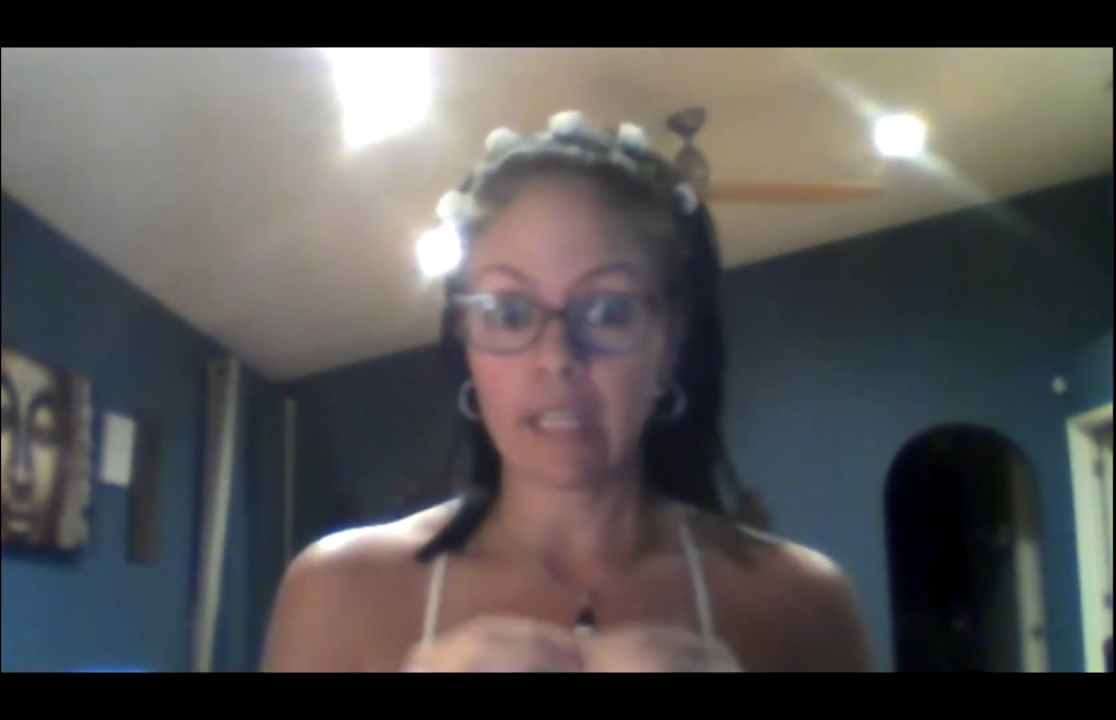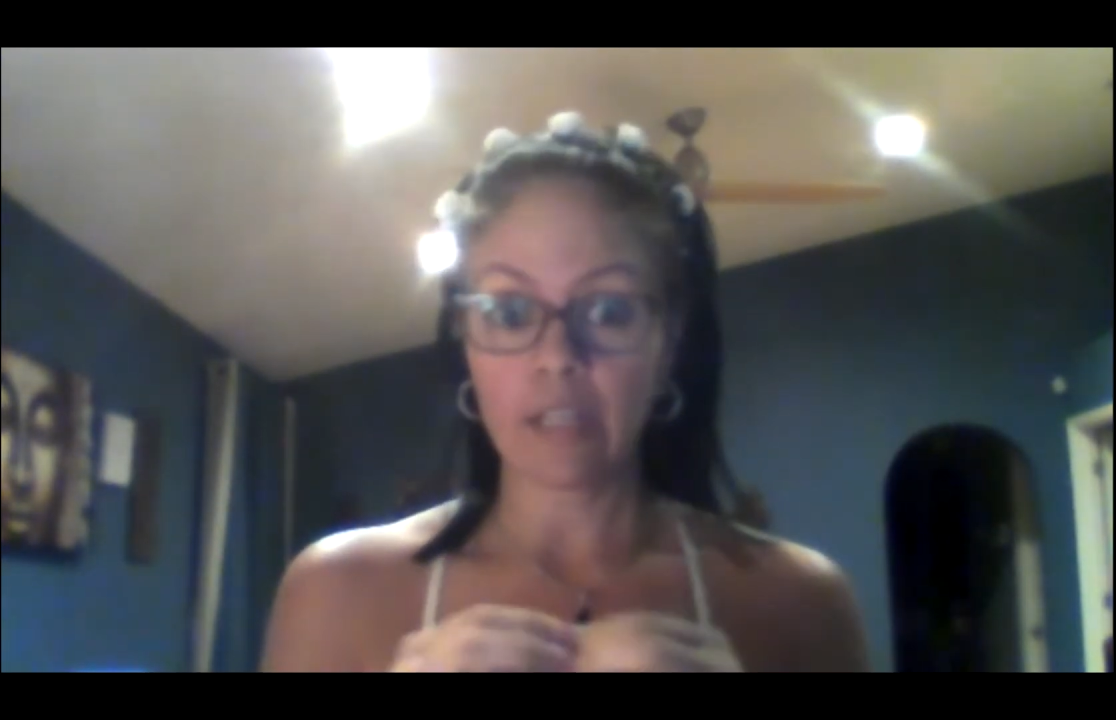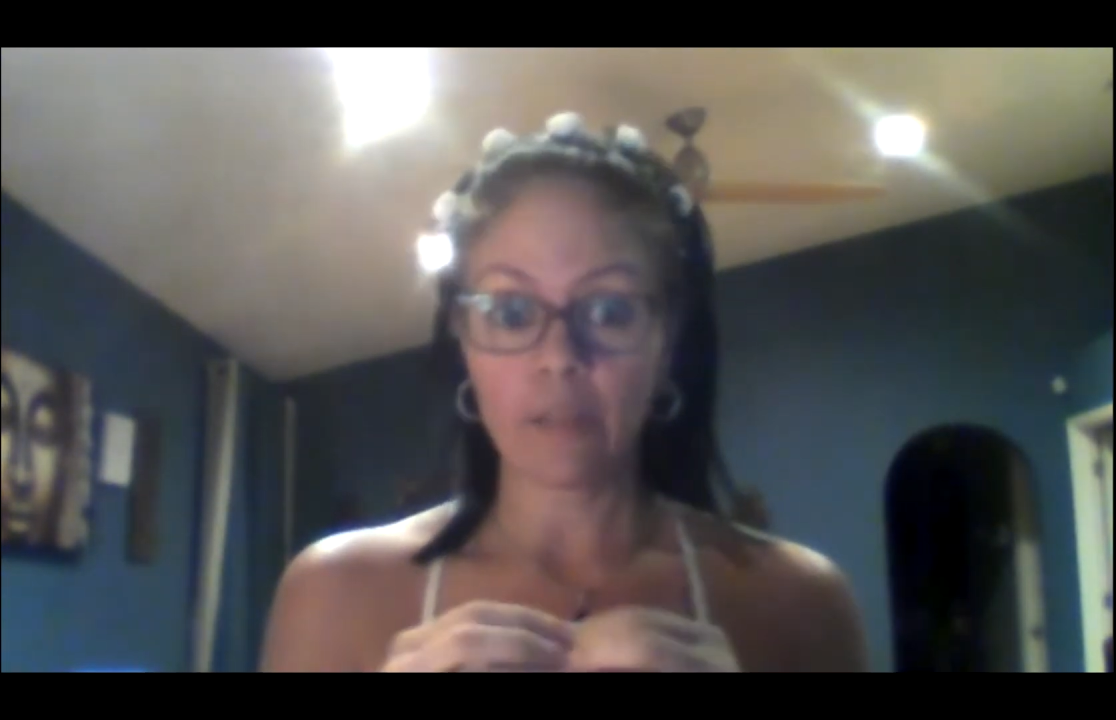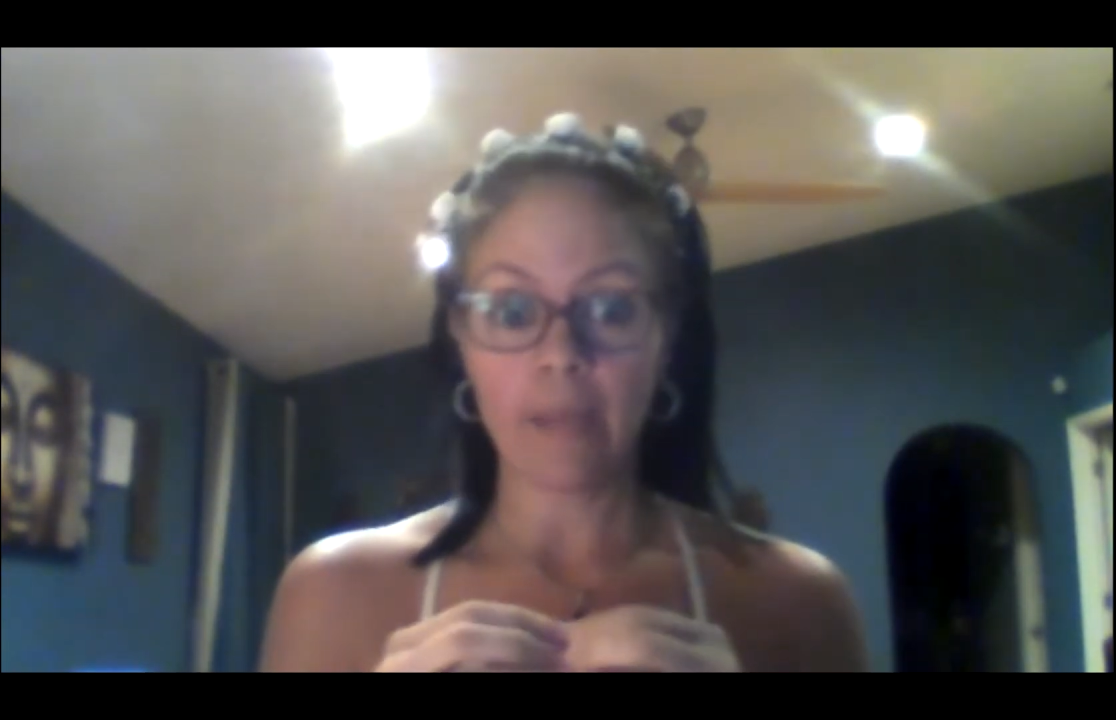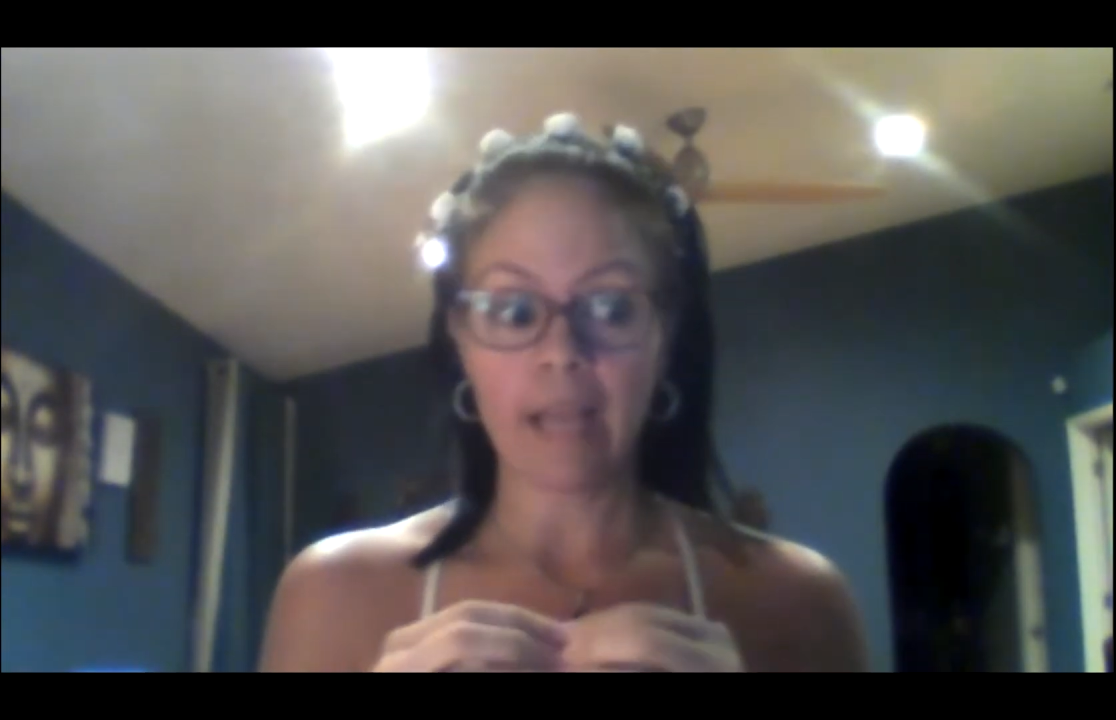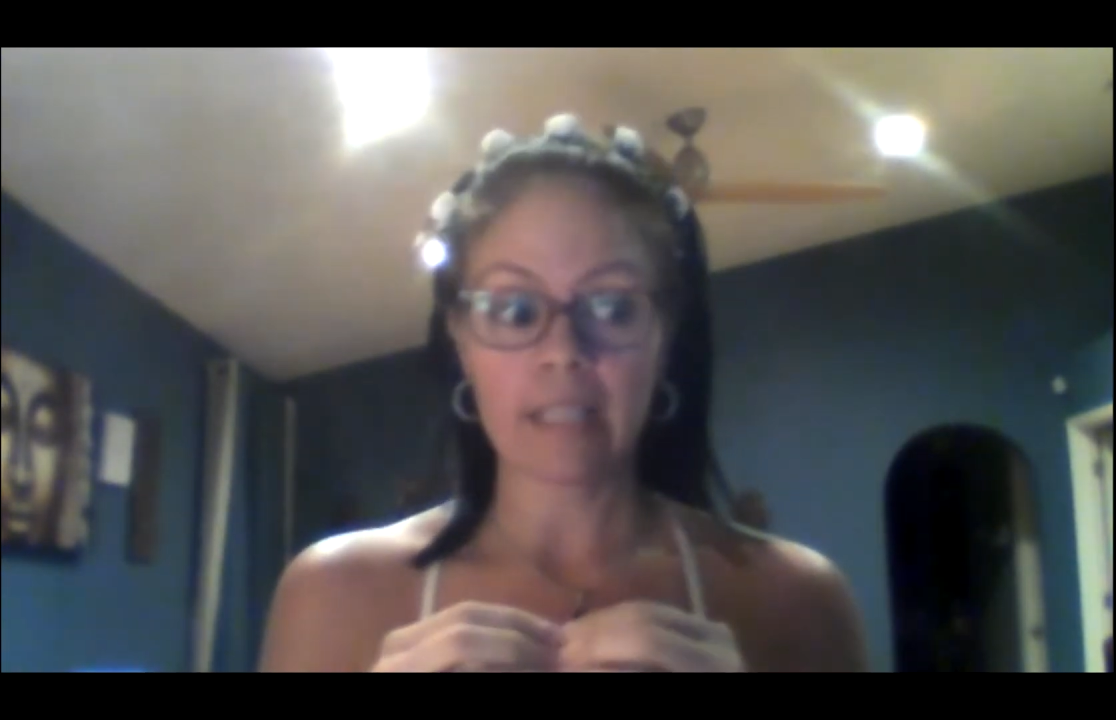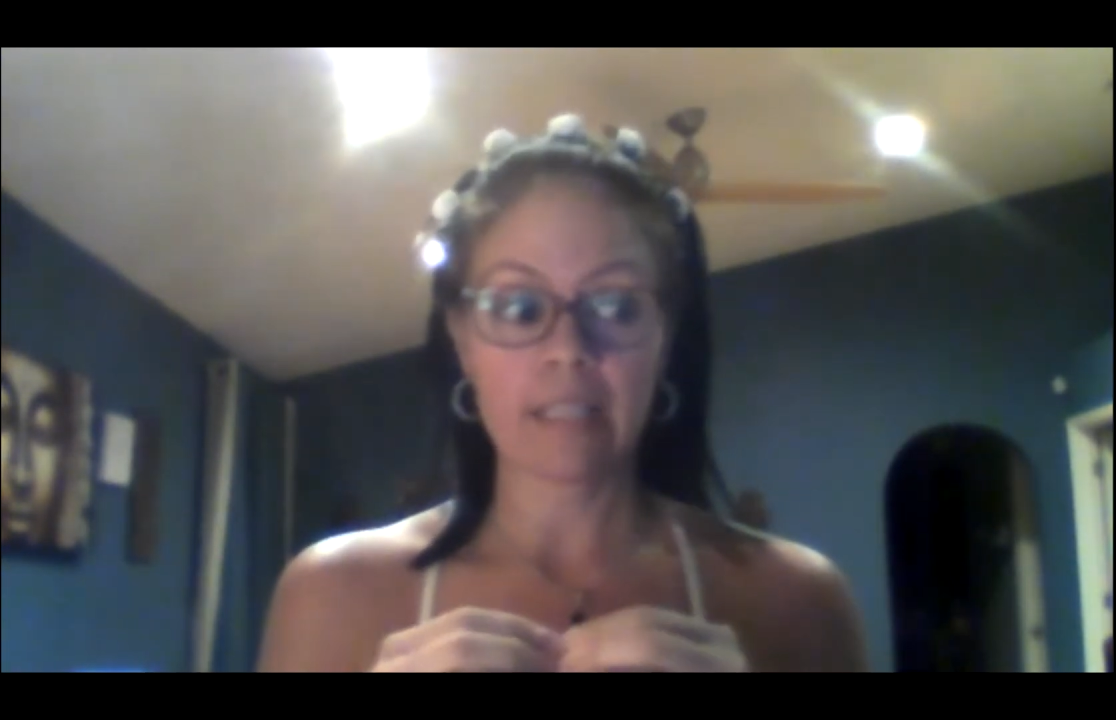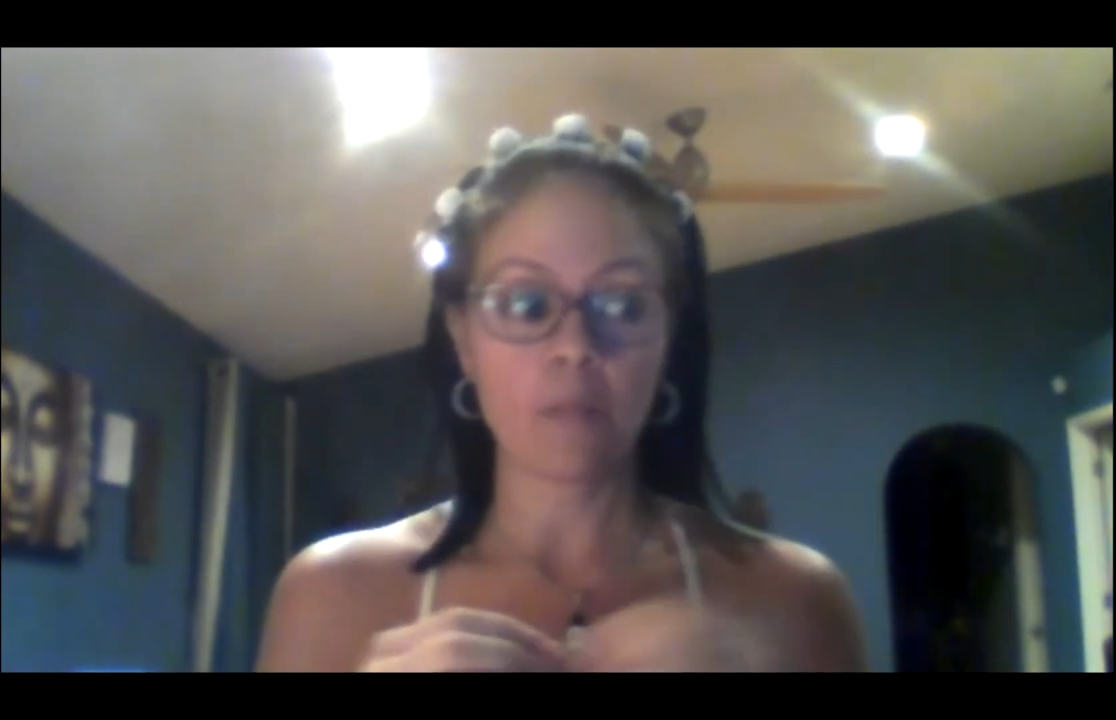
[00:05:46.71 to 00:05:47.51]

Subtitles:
said in the past